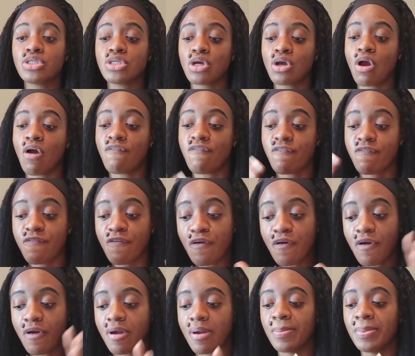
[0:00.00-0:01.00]
to
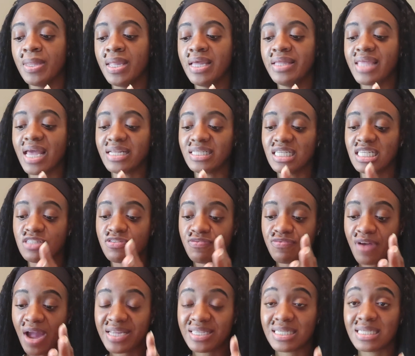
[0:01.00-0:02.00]
confirm that this
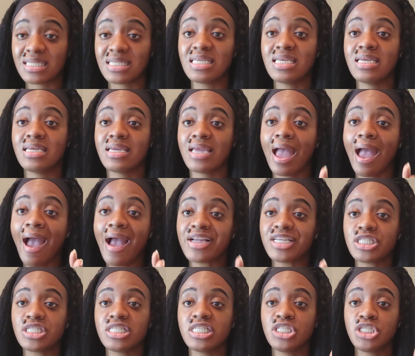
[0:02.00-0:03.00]
vaccine
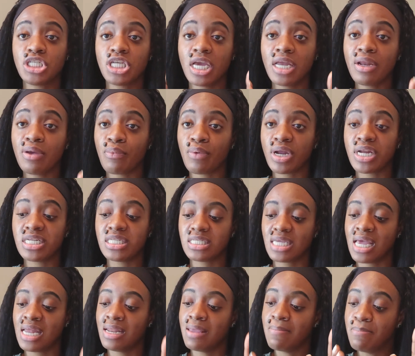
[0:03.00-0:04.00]
actually generates
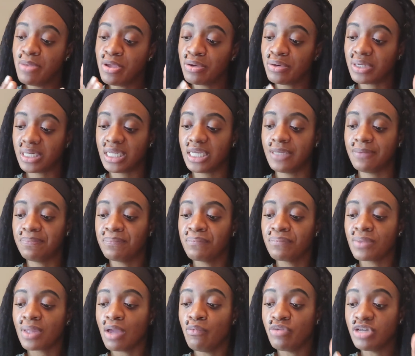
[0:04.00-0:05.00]
an immunity
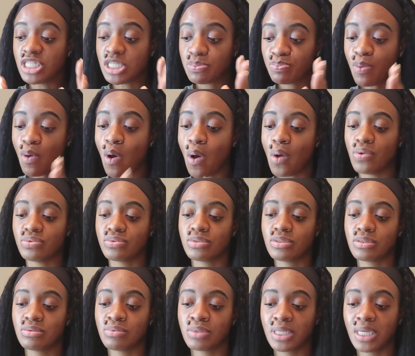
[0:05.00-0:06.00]

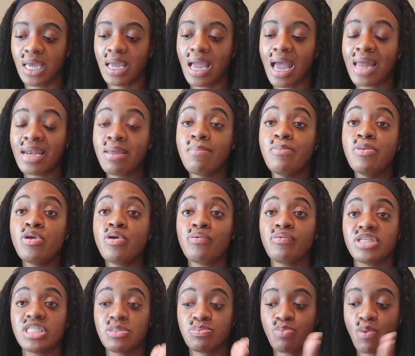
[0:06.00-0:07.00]
response, okay, an immune
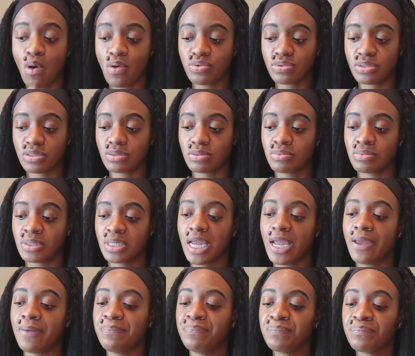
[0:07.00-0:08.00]
response,
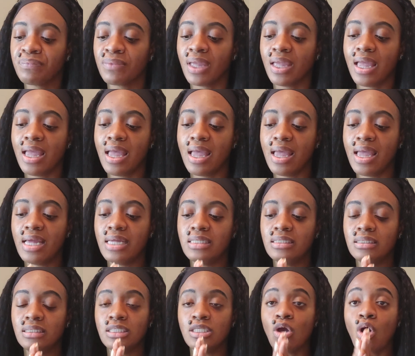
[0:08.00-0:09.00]
okay,
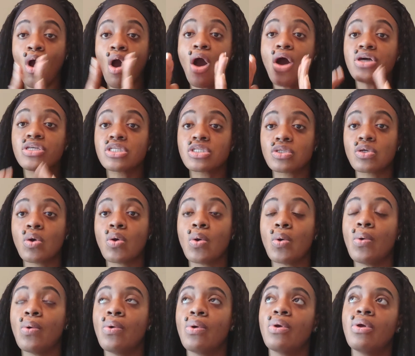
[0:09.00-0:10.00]
and
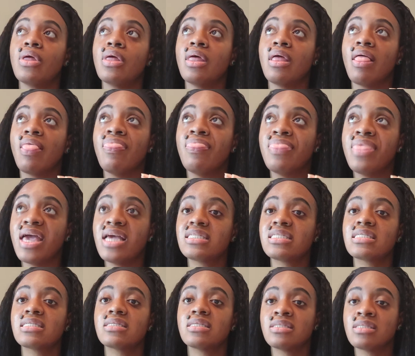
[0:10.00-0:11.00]
also
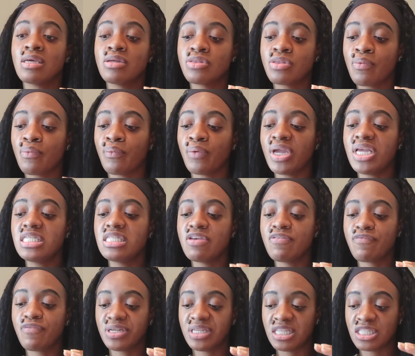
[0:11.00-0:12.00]
the
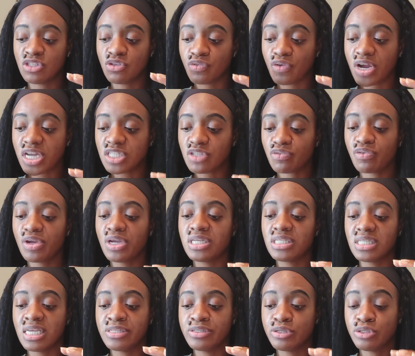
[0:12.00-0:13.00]
reason for this first
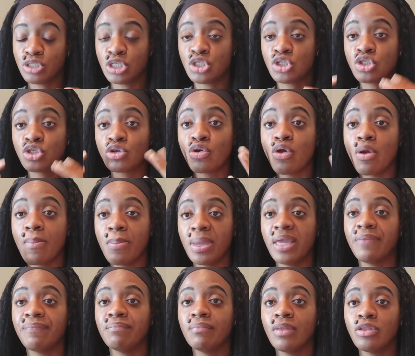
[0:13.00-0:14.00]
phase is to
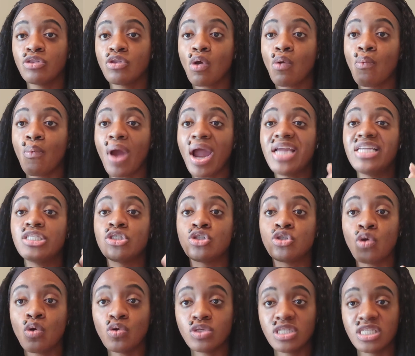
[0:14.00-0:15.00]
determine the right
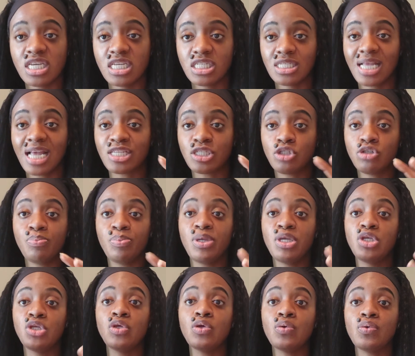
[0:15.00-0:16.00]
dosage that should be
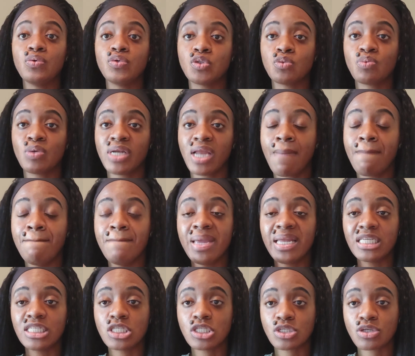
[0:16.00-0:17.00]
used when
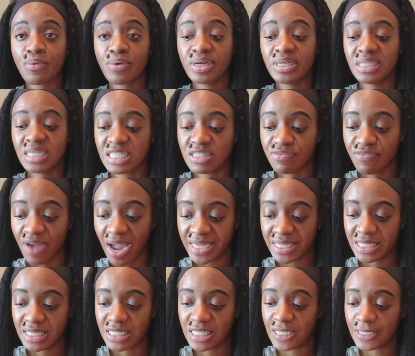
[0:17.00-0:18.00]
administering this
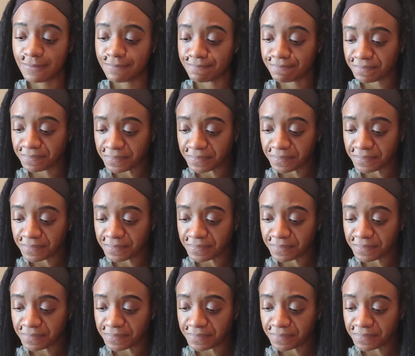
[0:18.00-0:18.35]
vaccine.